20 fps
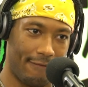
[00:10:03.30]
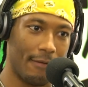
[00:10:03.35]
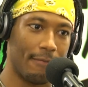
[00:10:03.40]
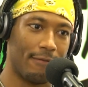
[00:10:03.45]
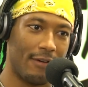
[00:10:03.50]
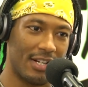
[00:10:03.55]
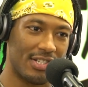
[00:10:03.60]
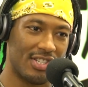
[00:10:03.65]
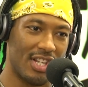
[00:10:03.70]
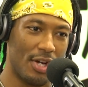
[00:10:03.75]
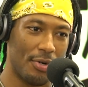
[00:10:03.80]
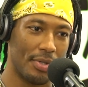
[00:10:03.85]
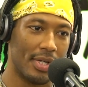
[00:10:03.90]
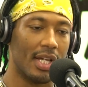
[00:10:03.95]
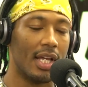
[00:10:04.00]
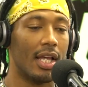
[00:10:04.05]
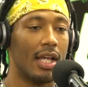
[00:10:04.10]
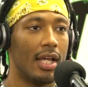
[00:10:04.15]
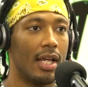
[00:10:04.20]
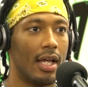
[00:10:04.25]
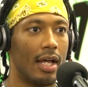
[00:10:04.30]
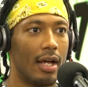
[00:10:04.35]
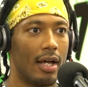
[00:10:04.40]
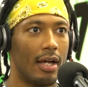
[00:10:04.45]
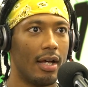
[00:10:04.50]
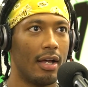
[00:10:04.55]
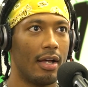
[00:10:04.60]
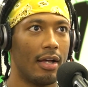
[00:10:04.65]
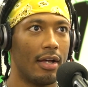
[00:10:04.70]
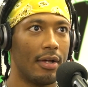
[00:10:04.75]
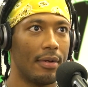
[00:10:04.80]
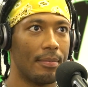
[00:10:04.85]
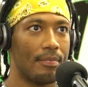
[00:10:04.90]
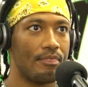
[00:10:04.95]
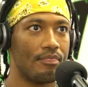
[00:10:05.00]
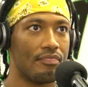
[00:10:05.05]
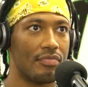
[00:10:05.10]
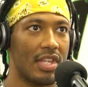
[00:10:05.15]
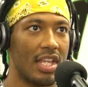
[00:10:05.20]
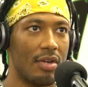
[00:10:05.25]
Fresno.
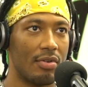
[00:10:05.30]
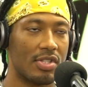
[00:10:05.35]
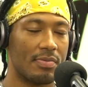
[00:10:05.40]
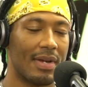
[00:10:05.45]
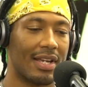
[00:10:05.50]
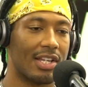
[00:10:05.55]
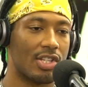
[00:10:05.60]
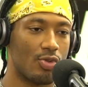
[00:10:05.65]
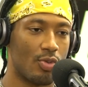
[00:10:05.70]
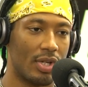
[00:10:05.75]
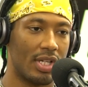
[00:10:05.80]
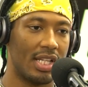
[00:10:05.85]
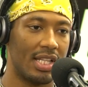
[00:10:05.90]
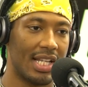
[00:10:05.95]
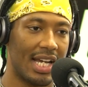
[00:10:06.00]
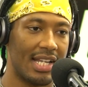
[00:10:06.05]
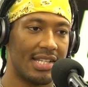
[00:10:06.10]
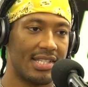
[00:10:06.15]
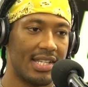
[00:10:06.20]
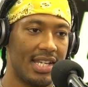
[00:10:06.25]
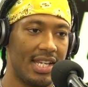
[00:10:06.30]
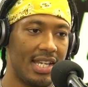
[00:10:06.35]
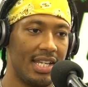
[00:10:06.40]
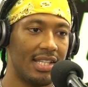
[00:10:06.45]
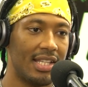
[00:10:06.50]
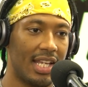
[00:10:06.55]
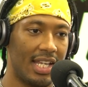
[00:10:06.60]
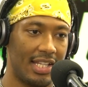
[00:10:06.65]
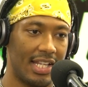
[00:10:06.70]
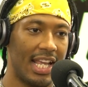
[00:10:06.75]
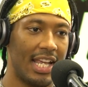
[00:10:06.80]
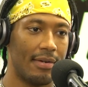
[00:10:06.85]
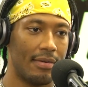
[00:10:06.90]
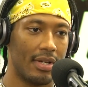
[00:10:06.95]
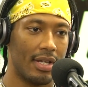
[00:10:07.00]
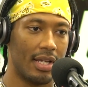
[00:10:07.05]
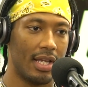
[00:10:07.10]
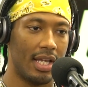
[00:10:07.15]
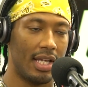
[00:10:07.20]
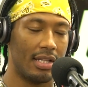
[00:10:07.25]
It was back in 2019
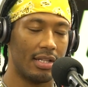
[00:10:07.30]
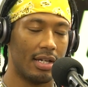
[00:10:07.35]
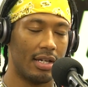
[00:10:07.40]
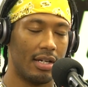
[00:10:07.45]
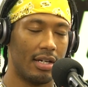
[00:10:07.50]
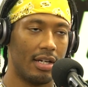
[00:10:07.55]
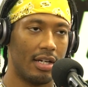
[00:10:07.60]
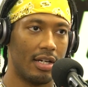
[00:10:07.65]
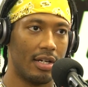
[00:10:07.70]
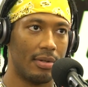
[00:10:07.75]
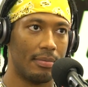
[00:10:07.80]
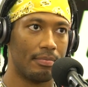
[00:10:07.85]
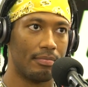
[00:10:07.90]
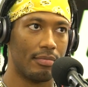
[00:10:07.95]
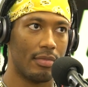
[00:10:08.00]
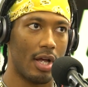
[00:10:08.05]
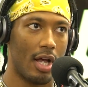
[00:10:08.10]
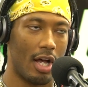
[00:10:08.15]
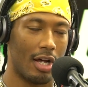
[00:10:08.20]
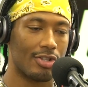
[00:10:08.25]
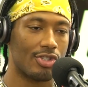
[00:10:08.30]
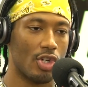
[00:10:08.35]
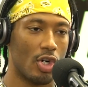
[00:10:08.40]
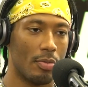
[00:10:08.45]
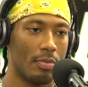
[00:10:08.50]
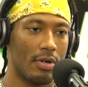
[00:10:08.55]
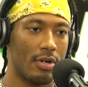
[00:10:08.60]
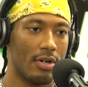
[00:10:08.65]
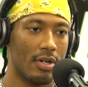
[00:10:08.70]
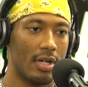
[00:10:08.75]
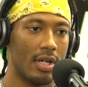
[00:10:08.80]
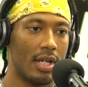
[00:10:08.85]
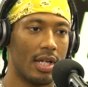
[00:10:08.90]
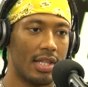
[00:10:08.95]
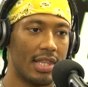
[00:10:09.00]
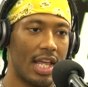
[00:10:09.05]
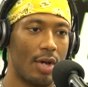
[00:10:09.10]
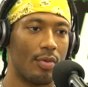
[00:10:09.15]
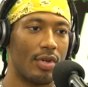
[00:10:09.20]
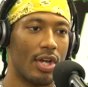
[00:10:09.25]
in October
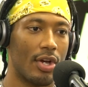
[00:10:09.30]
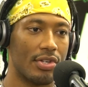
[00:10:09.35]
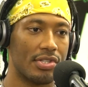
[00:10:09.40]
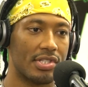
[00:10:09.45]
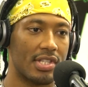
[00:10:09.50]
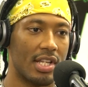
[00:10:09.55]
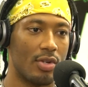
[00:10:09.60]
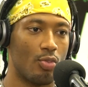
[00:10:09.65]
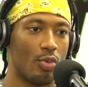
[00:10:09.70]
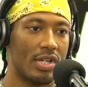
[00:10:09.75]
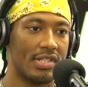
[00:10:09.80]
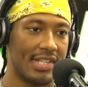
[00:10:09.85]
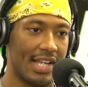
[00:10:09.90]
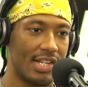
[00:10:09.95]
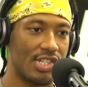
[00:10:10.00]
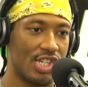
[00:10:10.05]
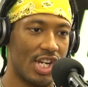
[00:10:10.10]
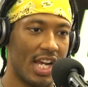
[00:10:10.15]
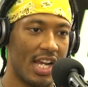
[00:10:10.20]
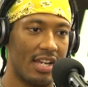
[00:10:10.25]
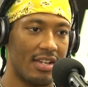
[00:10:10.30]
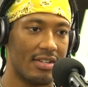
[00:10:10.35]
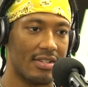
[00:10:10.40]
that we hosted One Take J.